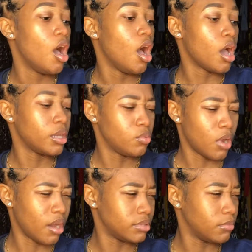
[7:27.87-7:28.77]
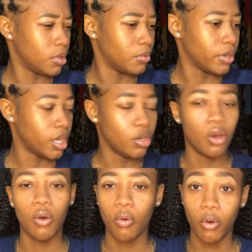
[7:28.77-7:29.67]
I do have them on right
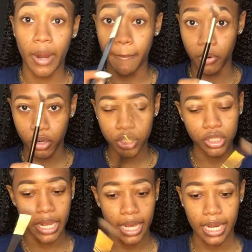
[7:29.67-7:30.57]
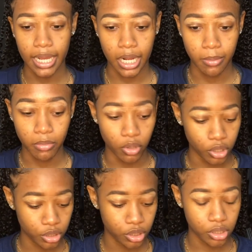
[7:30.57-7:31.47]
now, or a brush. I like a
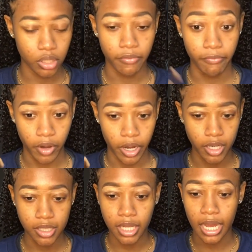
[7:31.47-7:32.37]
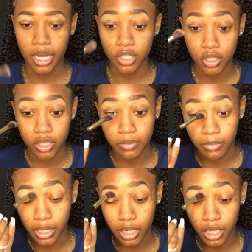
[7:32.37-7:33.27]
brush first, and just
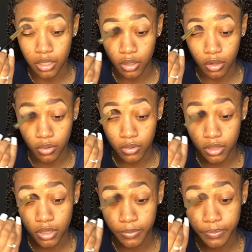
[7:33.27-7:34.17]
blend it out.